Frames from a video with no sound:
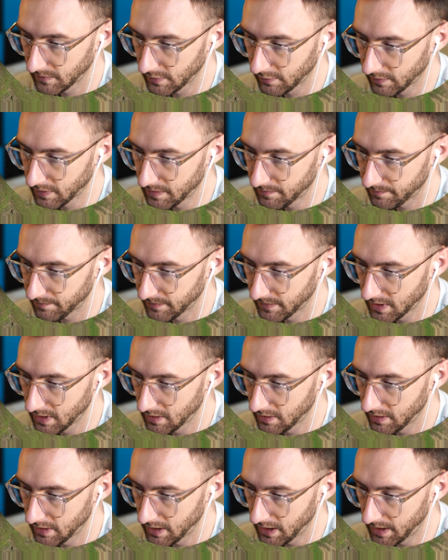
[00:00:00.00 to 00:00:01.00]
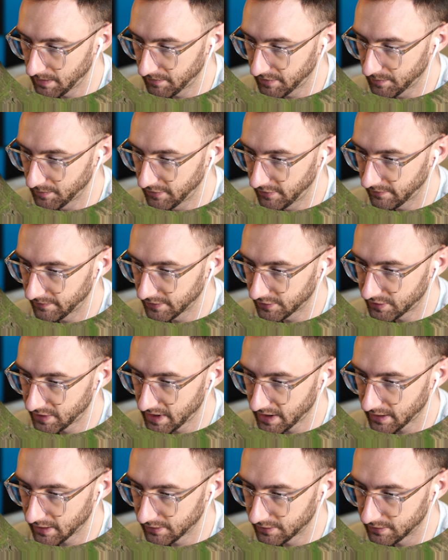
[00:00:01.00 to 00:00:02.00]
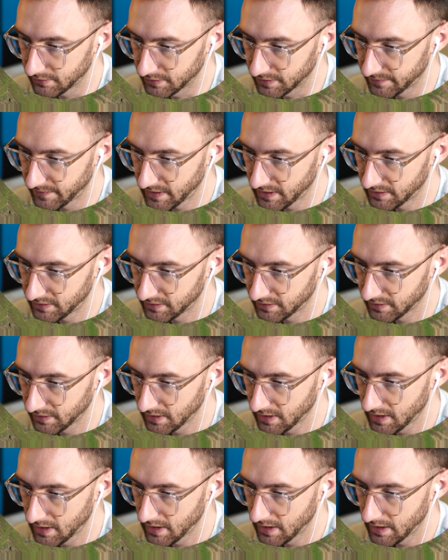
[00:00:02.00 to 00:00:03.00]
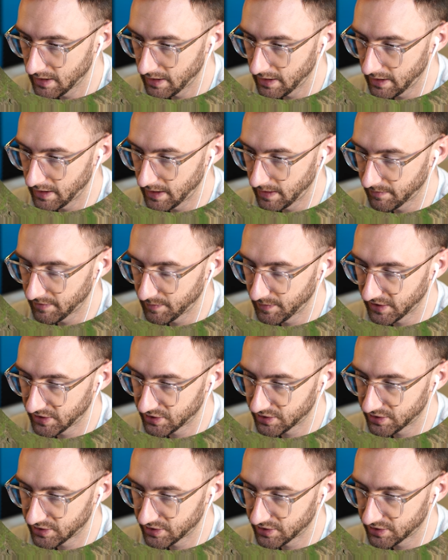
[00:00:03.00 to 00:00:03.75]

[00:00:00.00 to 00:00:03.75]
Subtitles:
Okay, and I'm going to move the tracker to his face, and I'm going to make